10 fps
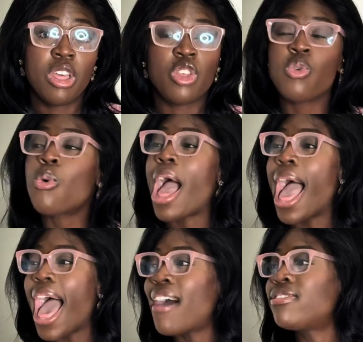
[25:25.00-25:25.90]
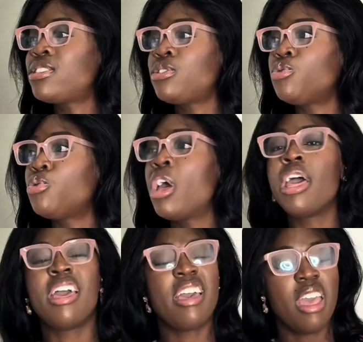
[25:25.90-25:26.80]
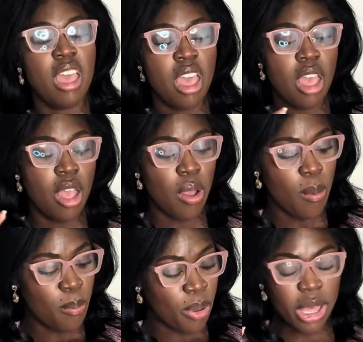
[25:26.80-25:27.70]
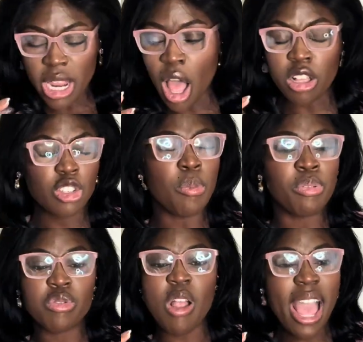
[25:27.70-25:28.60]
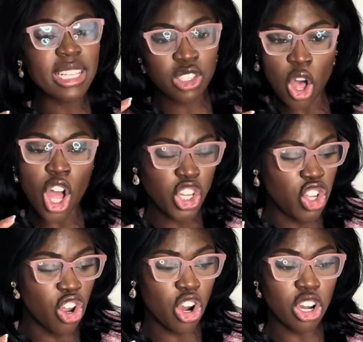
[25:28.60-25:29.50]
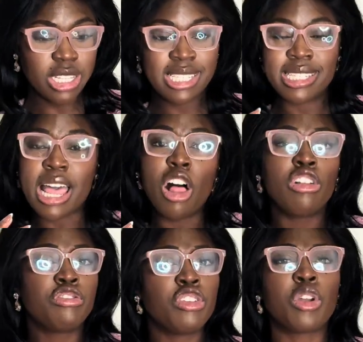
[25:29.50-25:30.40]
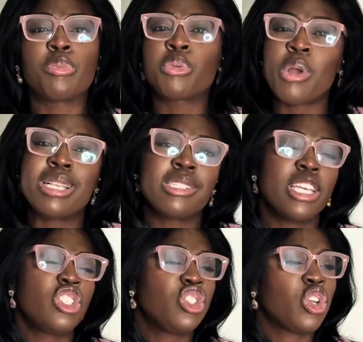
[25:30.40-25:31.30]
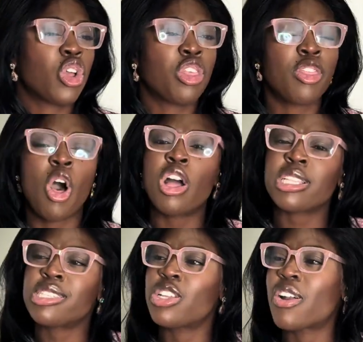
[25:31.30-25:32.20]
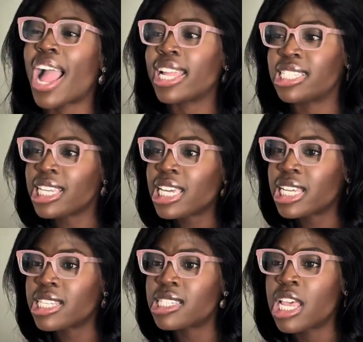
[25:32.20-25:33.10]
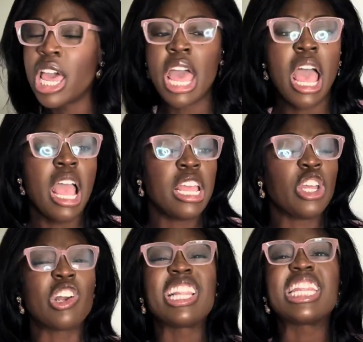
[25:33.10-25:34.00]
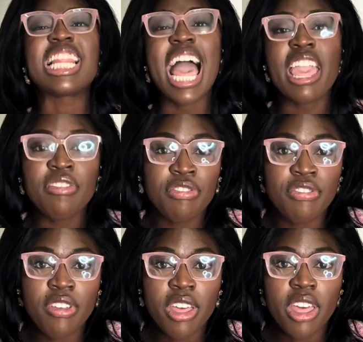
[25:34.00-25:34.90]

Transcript: You have to put a price on yourself, your presence, your thoughts, your ideas, your life,